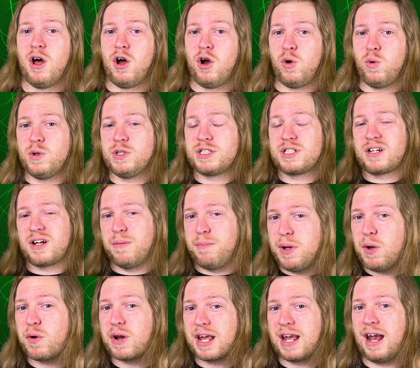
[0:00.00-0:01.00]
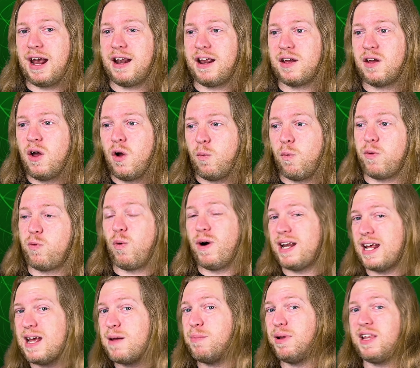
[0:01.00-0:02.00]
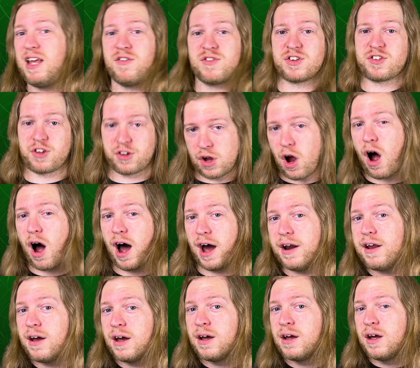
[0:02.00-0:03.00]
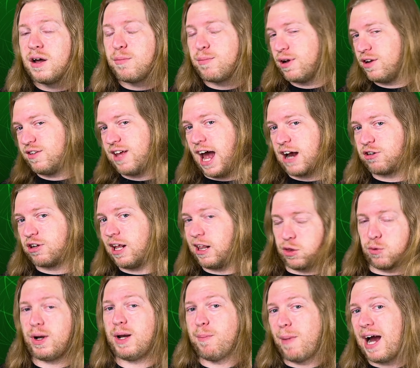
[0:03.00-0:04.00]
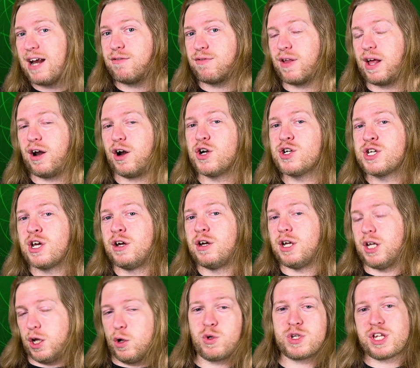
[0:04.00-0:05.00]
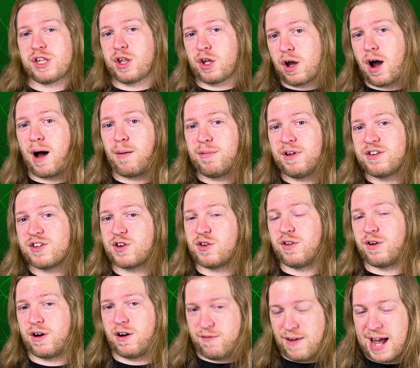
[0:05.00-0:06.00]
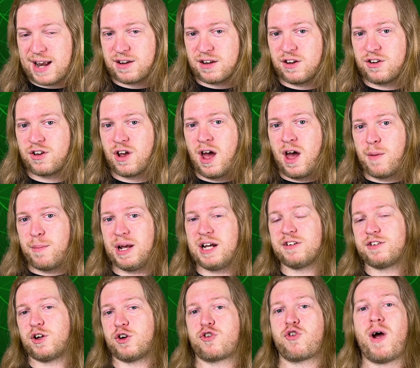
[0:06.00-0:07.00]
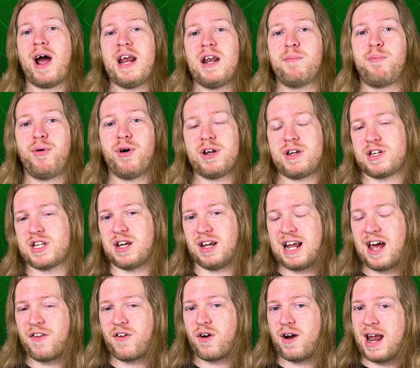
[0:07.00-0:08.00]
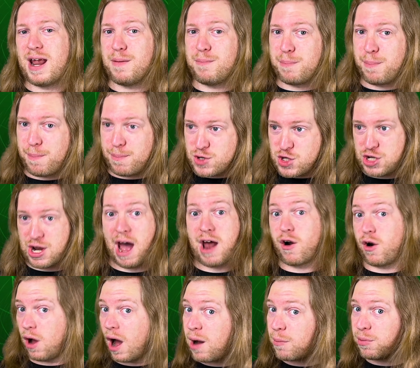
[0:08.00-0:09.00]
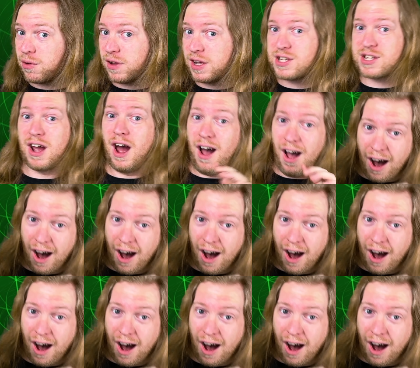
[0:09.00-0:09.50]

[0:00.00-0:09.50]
who is communicating with what he believes is a god, but is actually 3 mind flayers using the goblins to their advantage because they're trying to put together a Shattered Obelisk,